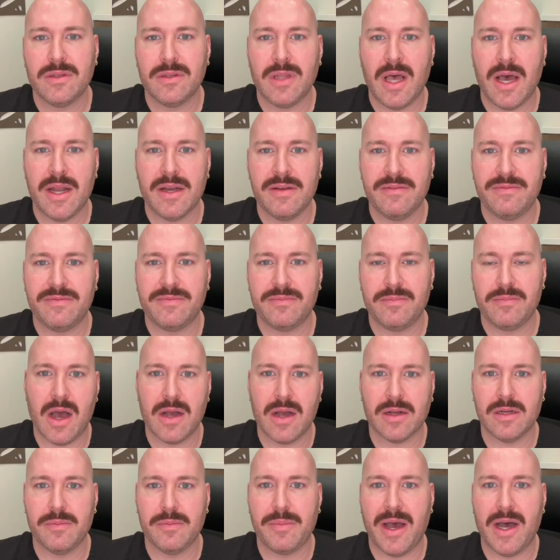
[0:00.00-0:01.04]
a lot of
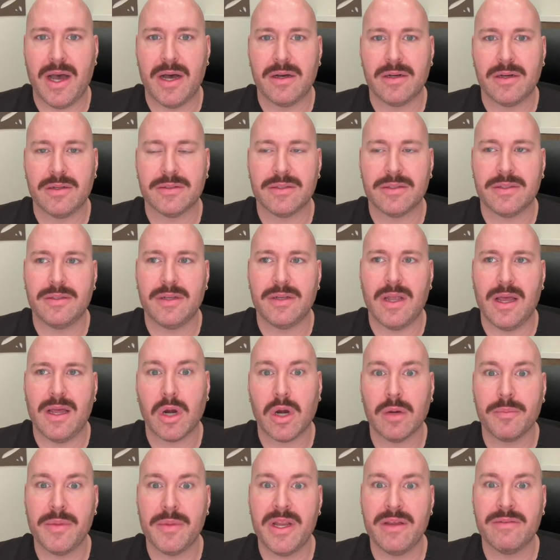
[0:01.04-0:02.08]
talk about
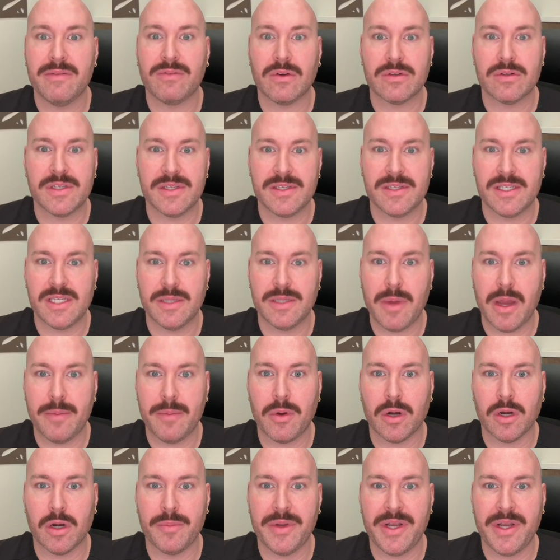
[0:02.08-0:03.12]
permanent versus
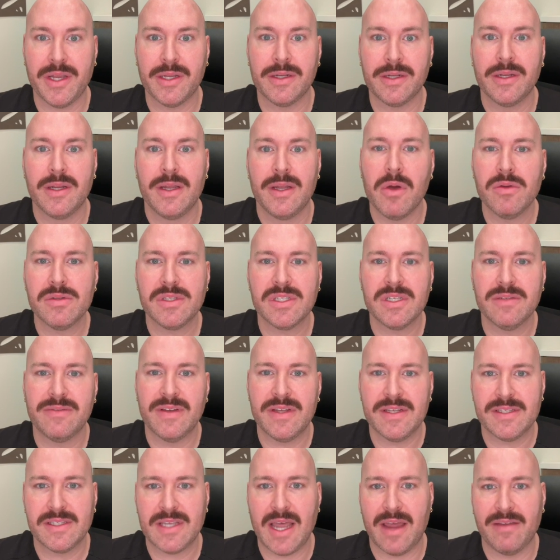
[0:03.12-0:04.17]
semi-permanent. Most of
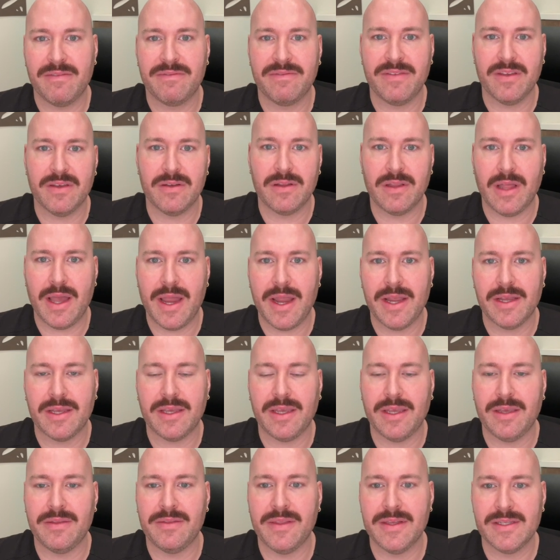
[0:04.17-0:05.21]
us, I feel
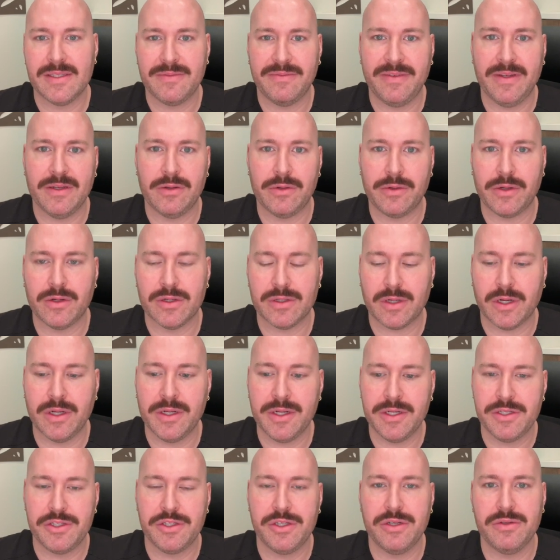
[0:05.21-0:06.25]
like in this field, are
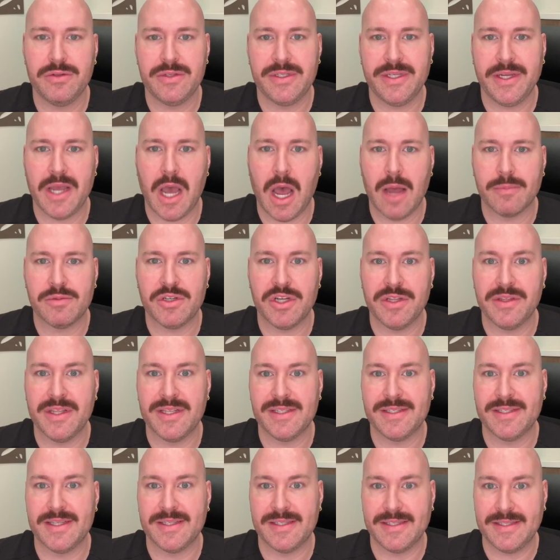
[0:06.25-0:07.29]
going to choose the option
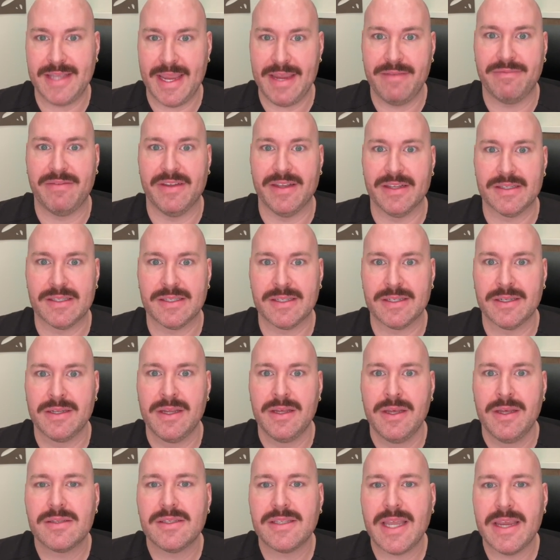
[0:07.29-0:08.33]
that's the
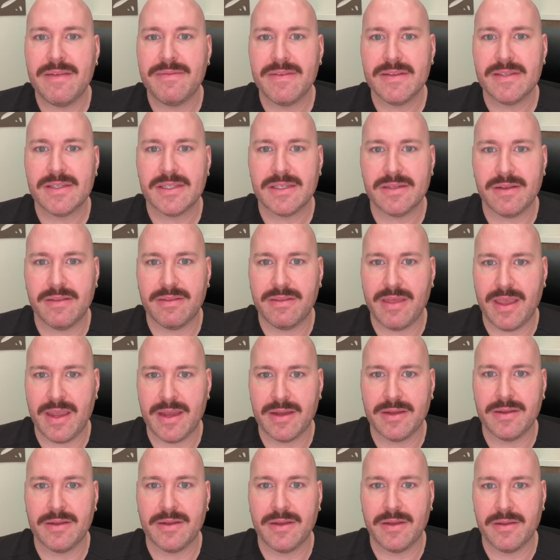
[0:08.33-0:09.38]
safest. The safest
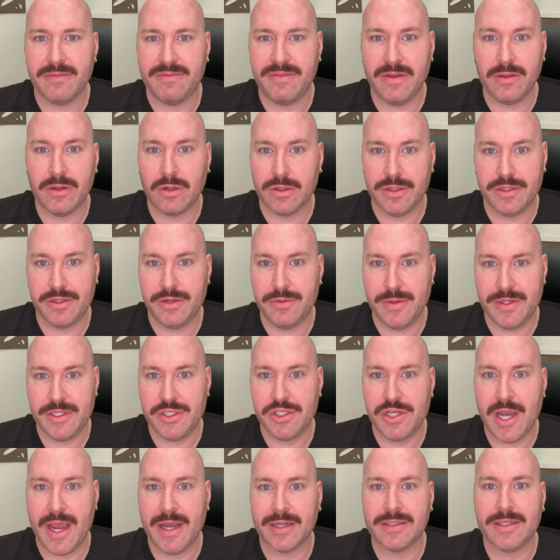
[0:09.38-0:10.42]
filler to
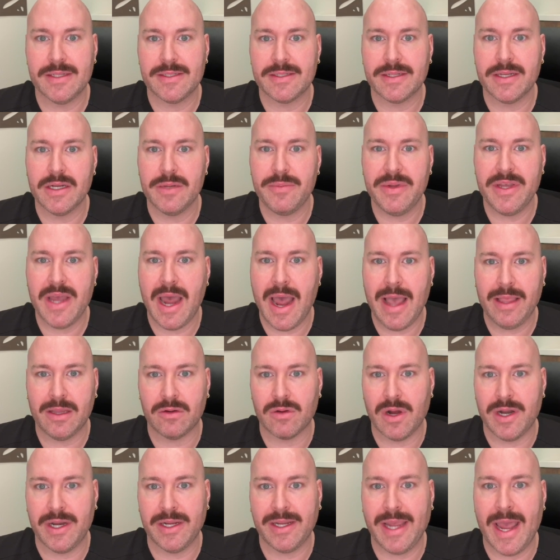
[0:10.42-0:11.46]
inject is going to be
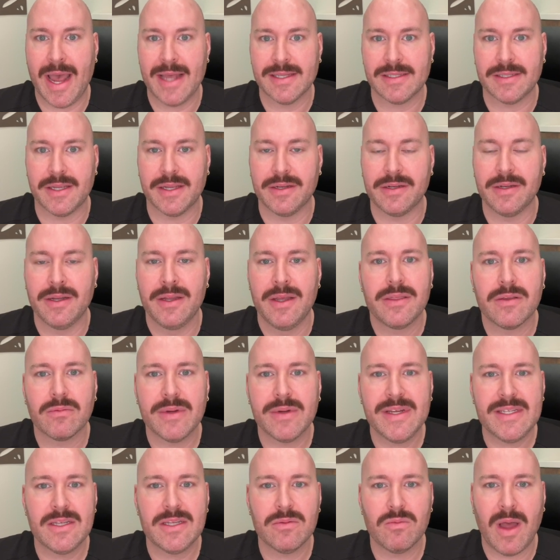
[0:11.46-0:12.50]
hyaluronic acid. And the
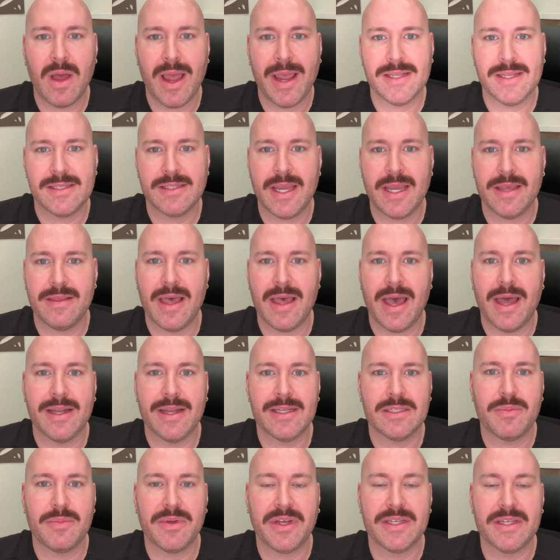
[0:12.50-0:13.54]
reason why I say that
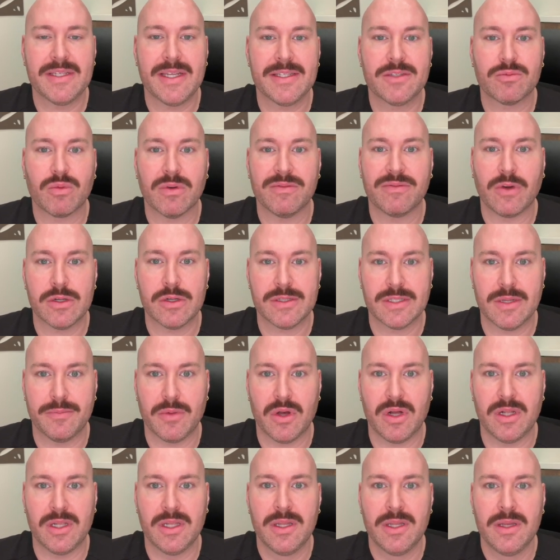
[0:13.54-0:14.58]
is because it's
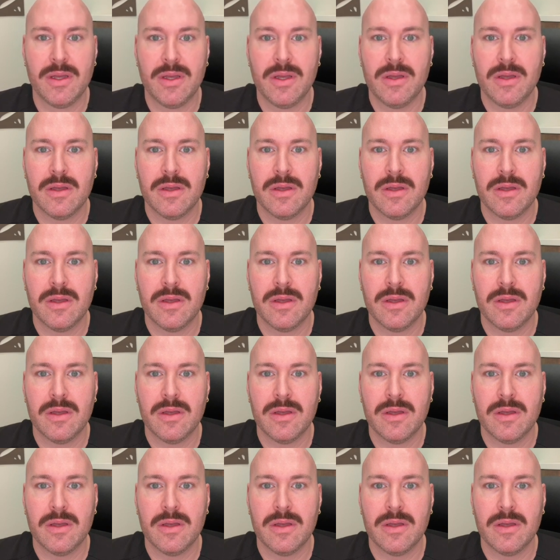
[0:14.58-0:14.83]
reversible.